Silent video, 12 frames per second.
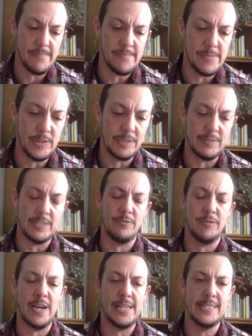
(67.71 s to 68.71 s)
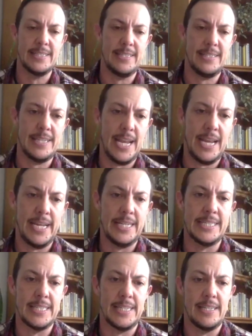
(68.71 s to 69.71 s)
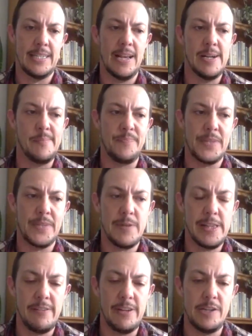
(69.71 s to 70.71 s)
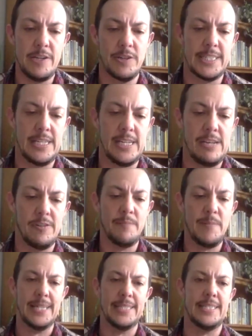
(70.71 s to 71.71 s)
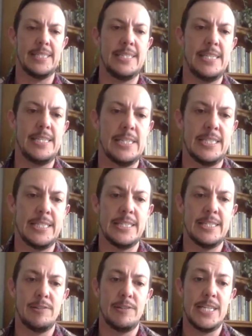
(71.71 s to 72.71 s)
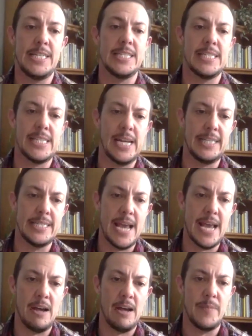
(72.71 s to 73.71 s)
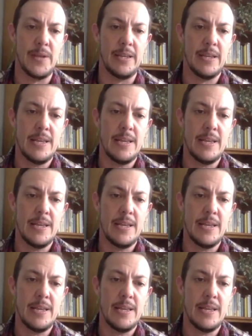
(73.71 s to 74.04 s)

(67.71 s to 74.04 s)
most of his friends to AIDS, and he's been living in New York City for the past 6 years, and so he decides now to